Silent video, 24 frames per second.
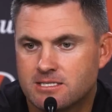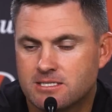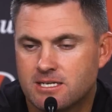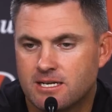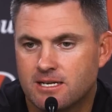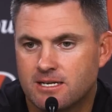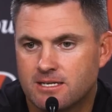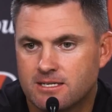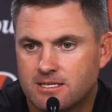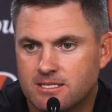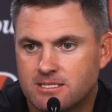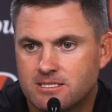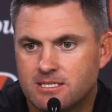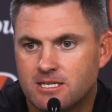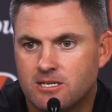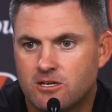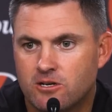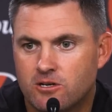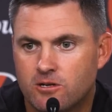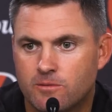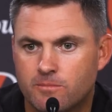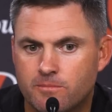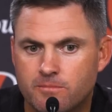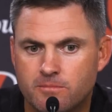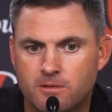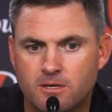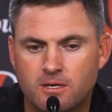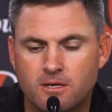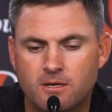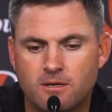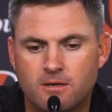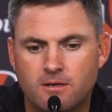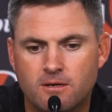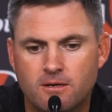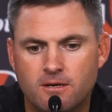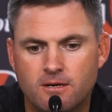is going to continue
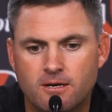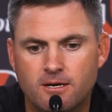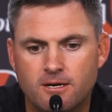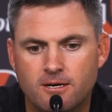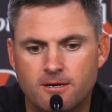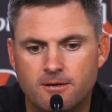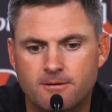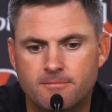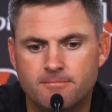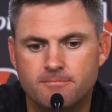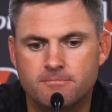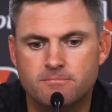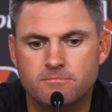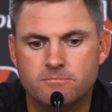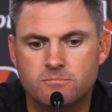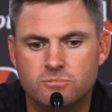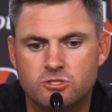to